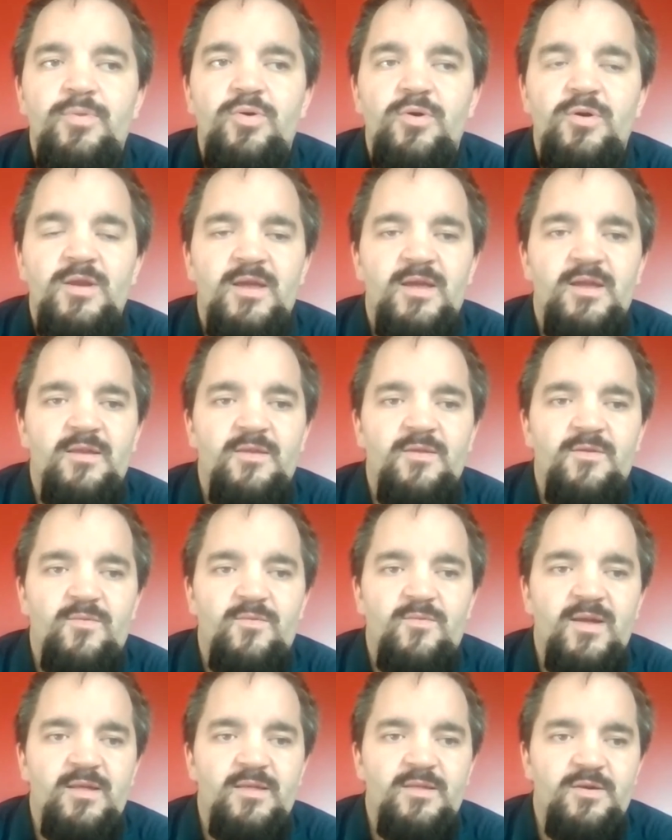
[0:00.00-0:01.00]
put in the
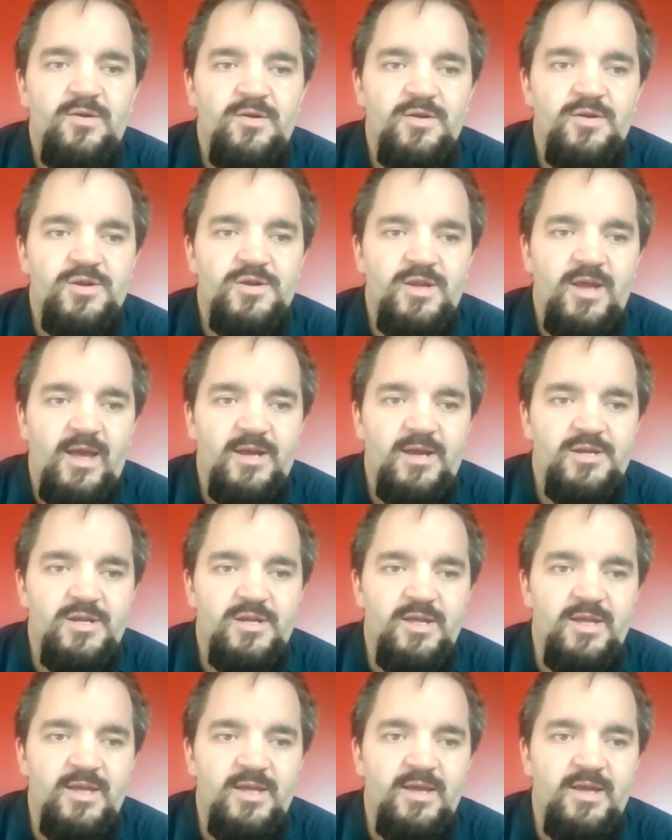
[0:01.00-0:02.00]
research to
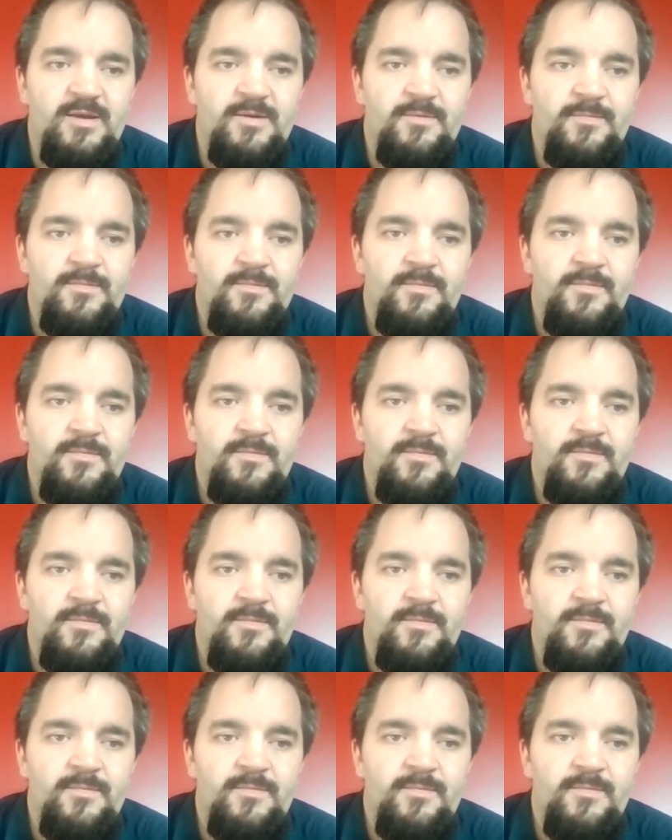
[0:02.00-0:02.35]
actually